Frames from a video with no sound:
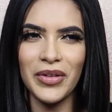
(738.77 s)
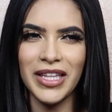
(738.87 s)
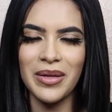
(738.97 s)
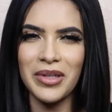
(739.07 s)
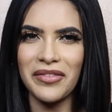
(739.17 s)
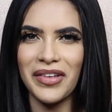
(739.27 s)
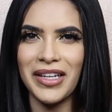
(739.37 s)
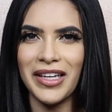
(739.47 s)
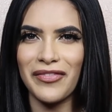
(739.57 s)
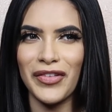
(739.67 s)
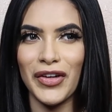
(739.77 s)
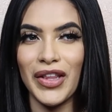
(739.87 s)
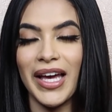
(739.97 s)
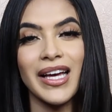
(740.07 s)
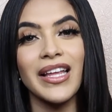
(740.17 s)
with them even if you're
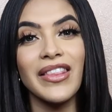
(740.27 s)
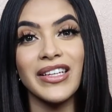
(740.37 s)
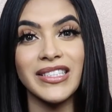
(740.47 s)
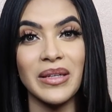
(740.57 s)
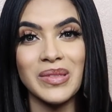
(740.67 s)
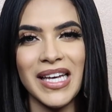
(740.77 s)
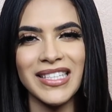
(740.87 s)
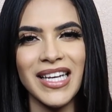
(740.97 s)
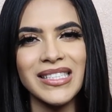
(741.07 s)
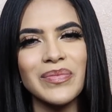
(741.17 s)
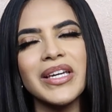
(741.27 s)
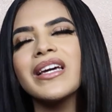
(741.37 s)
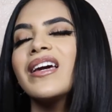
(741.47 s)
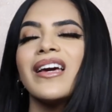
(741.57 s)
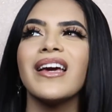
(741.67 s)
like the same sex as me.